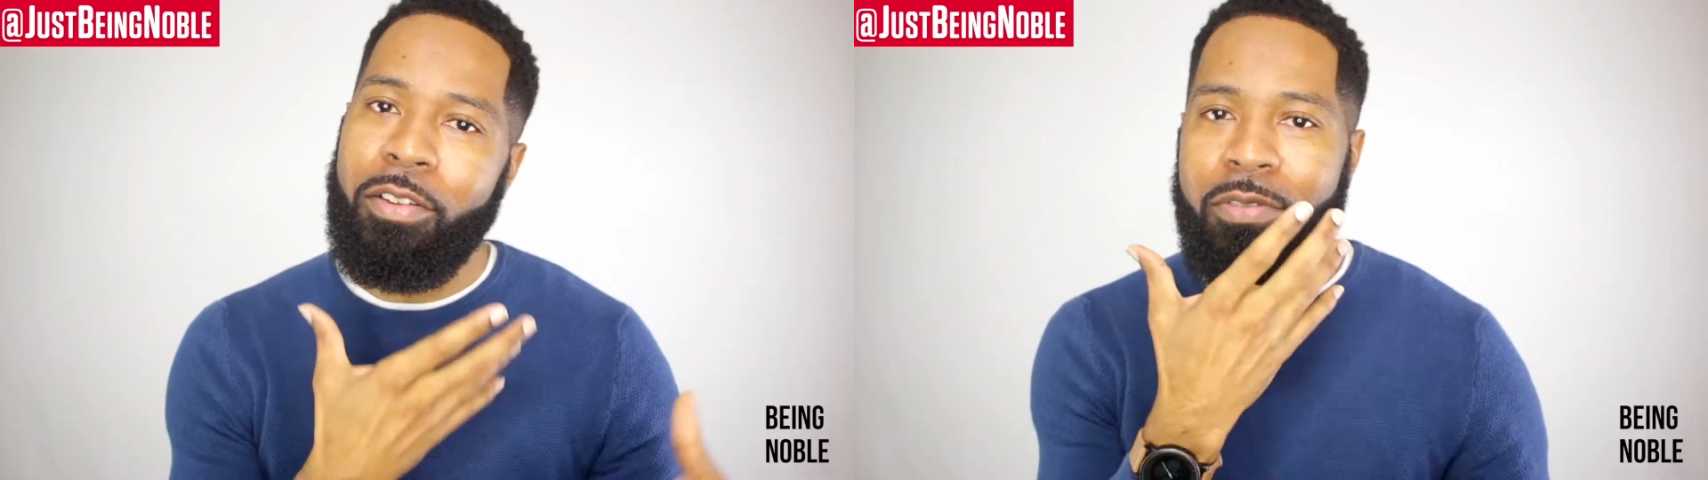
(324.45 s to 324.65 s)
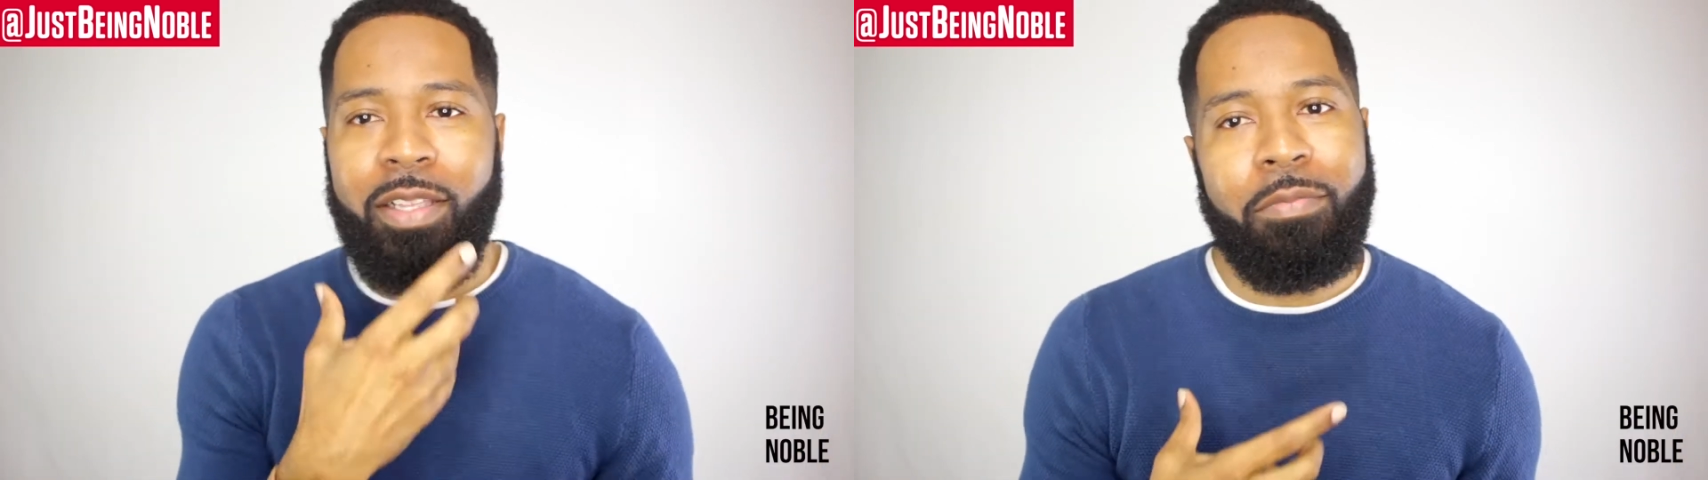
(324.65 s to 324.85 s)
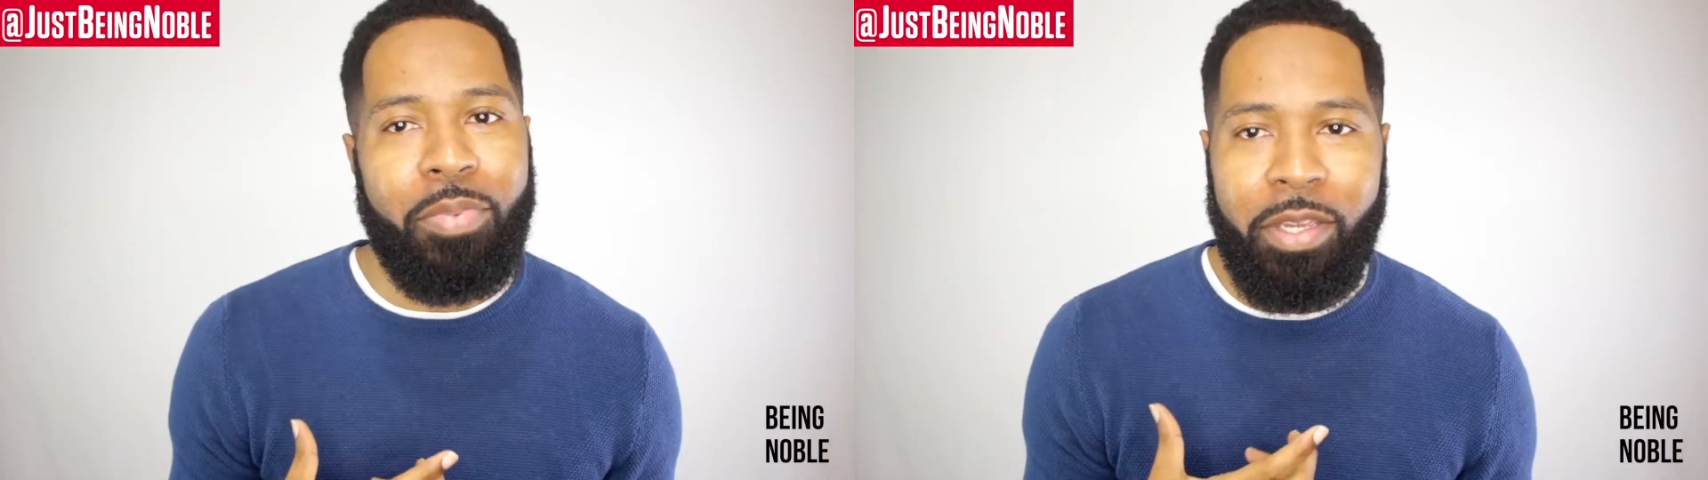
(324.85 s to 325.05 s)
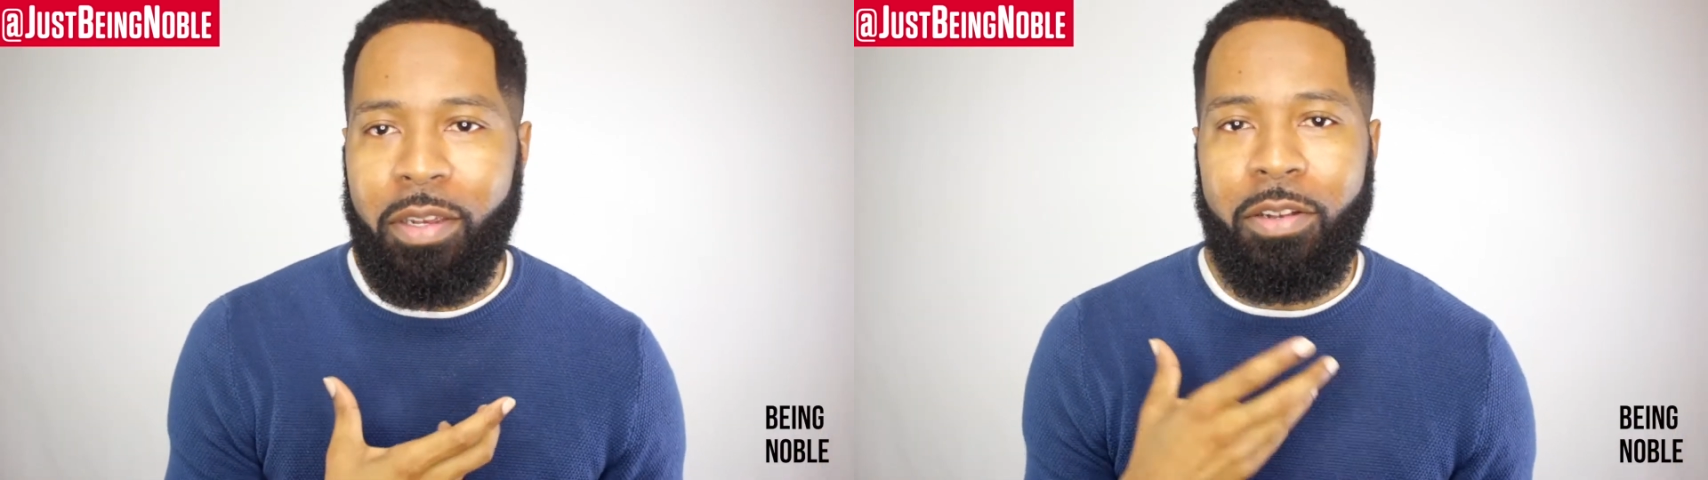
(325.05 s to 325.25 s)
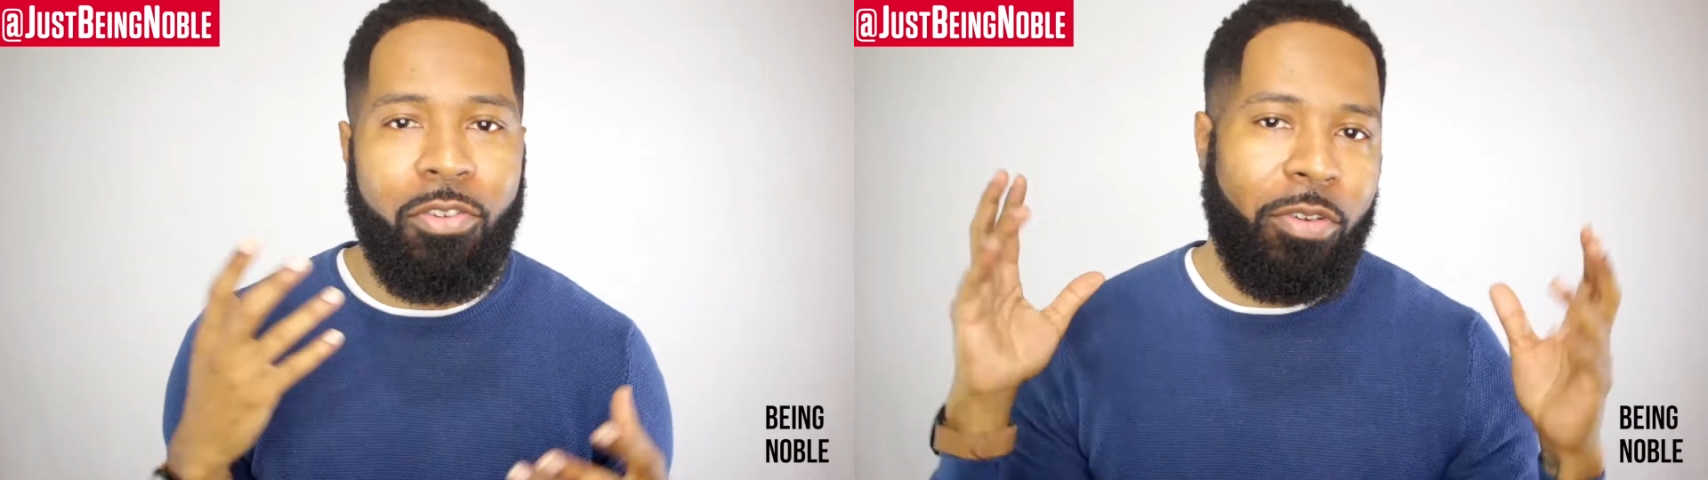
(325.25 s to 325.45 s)
You got the
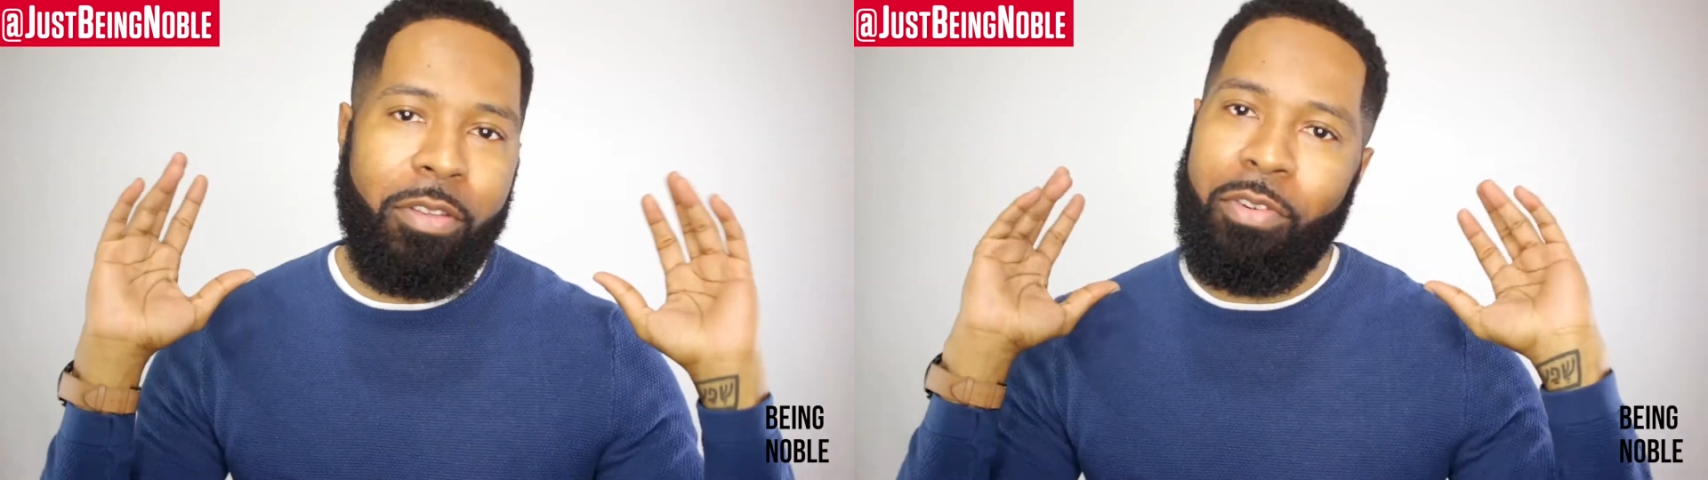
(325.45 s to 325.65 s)
beard going,